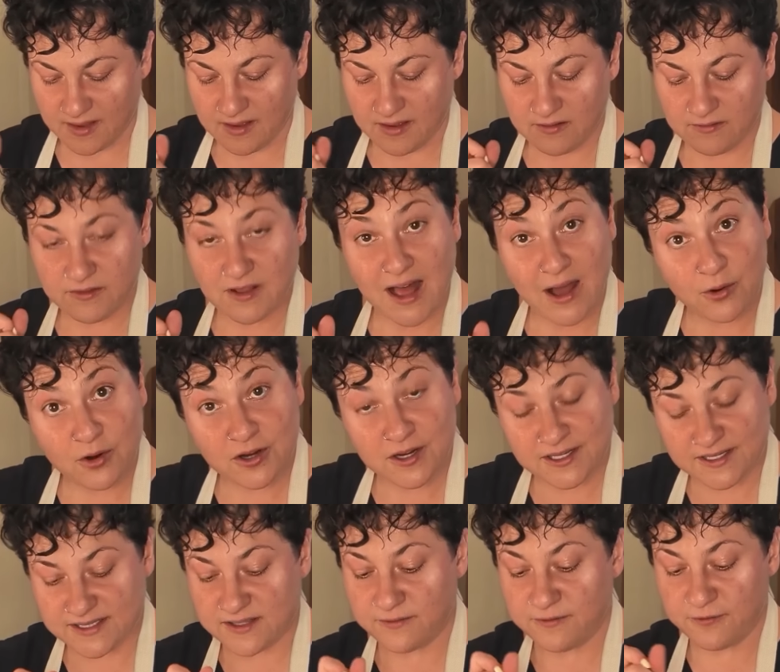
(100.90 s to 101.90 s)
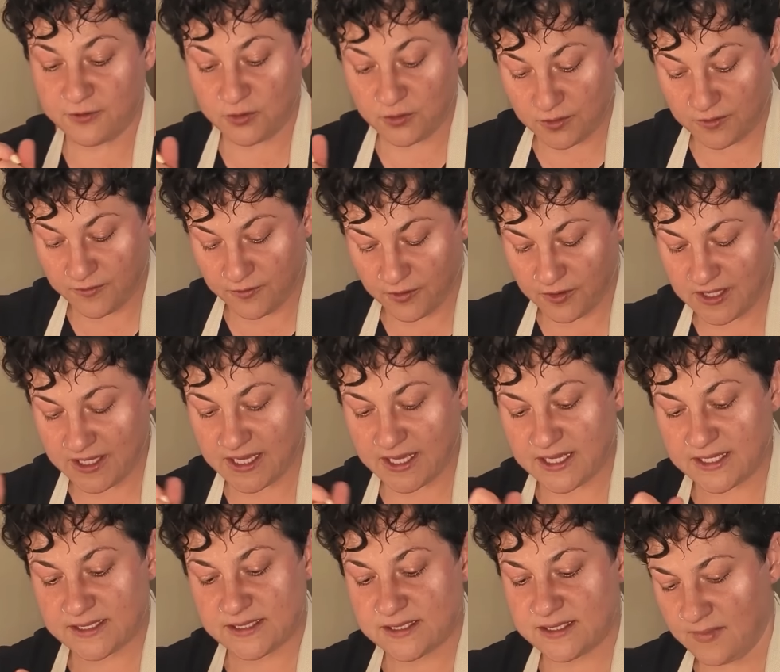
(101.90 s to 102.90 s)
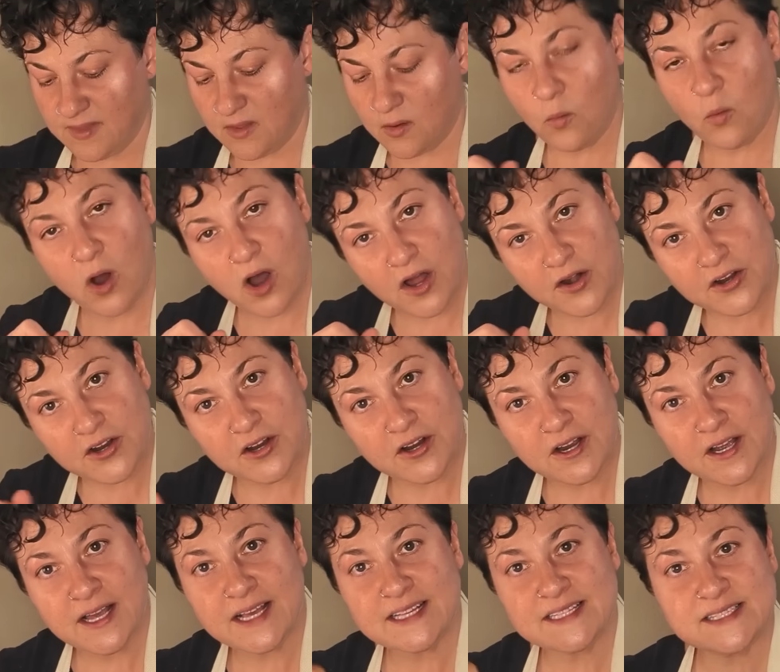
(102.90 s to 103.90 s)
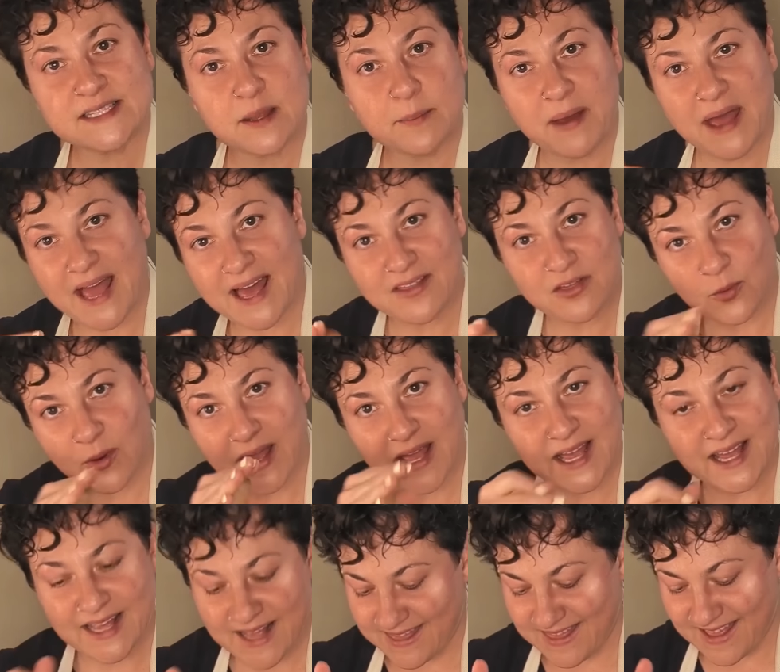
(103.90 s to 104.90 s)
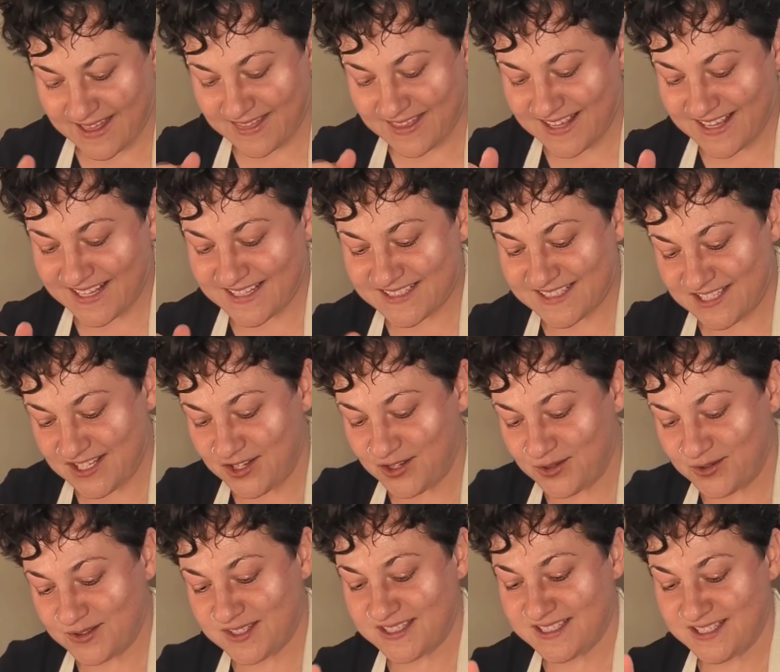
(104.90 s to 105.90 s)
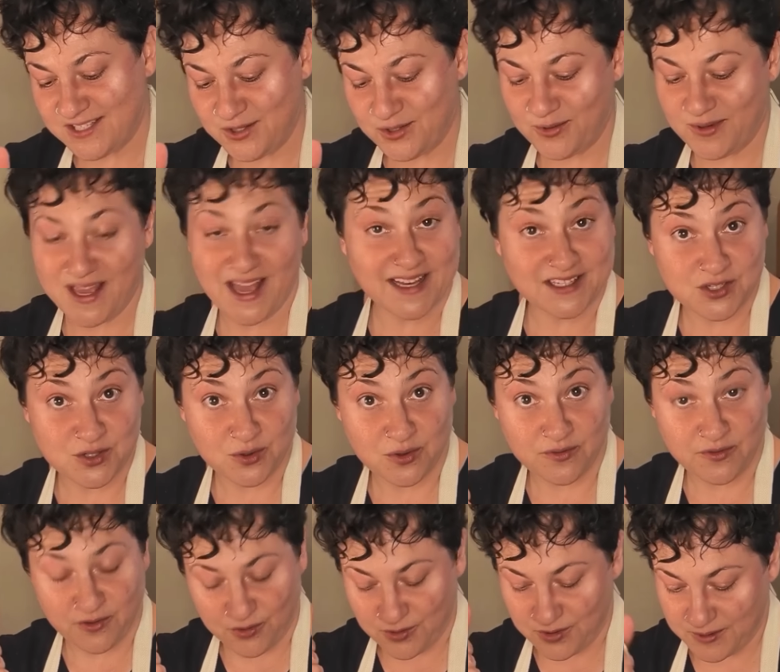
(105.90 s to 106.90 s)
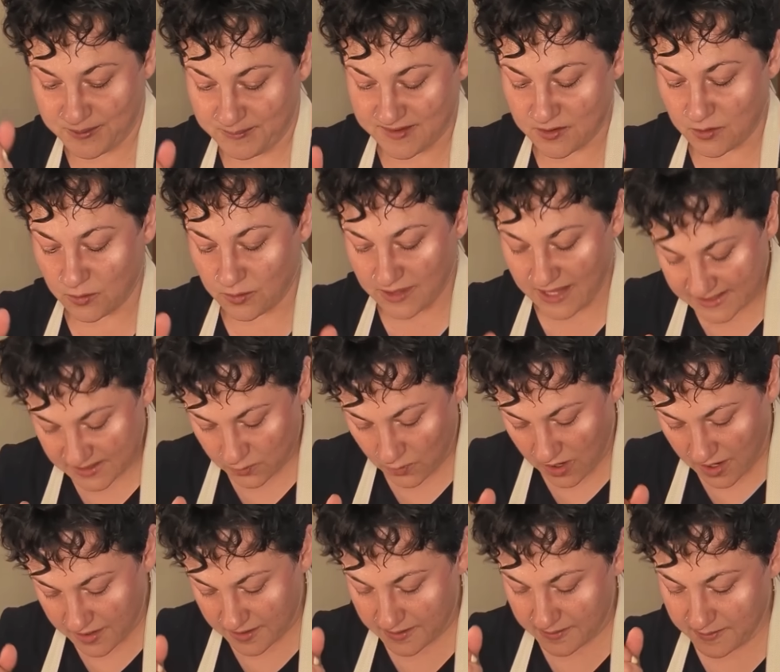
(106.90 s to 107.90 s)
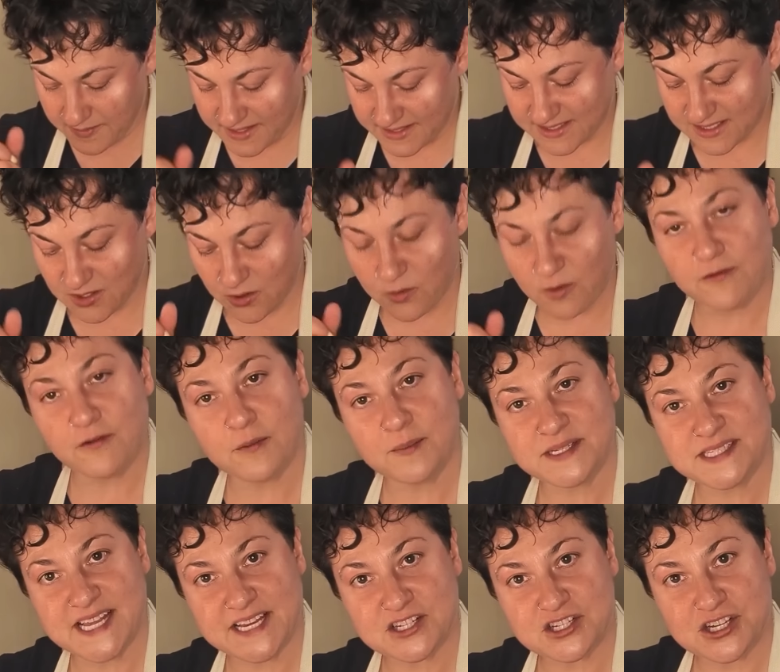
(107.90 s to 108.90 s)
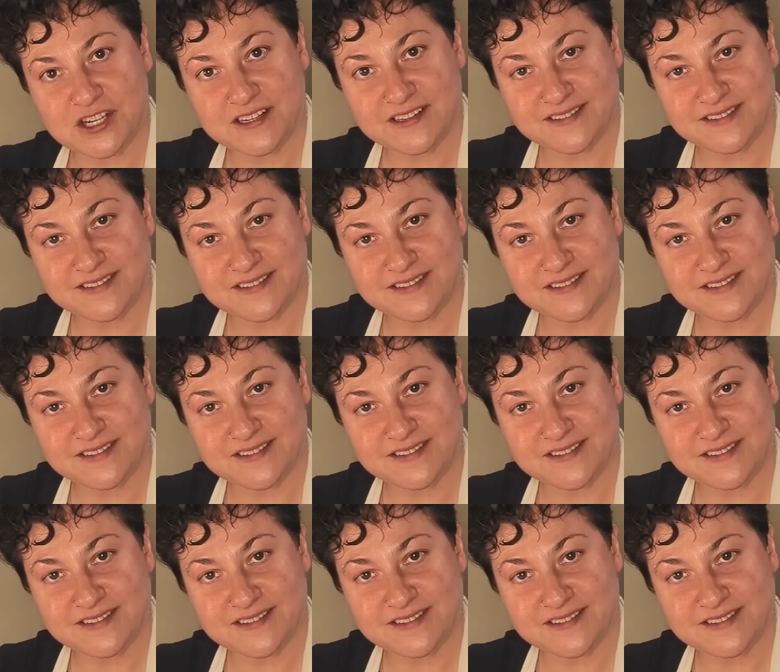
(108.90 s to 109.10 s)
Flour is the food for the yeast. The water is the pathway that the yeast use to get to the food. So less water means lower fermentation.